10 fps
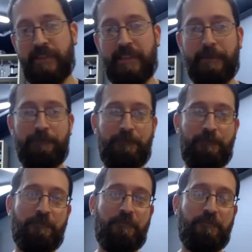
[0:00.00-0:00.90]
Yeah.
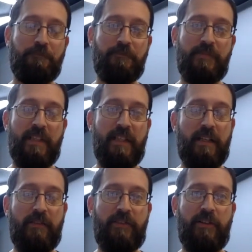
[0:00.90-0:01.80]

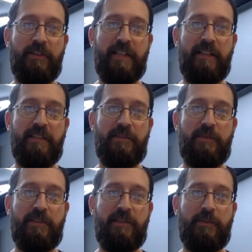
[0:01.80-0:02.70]
Yeah. That is
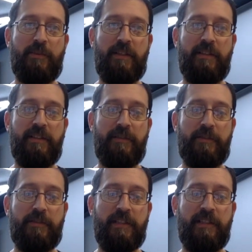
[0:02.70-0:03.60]
one of the
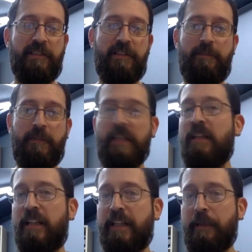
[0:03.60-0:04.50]
difficulties is making
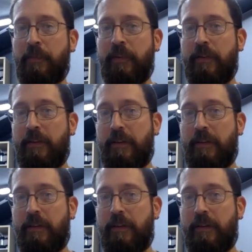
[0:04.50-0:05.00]
claims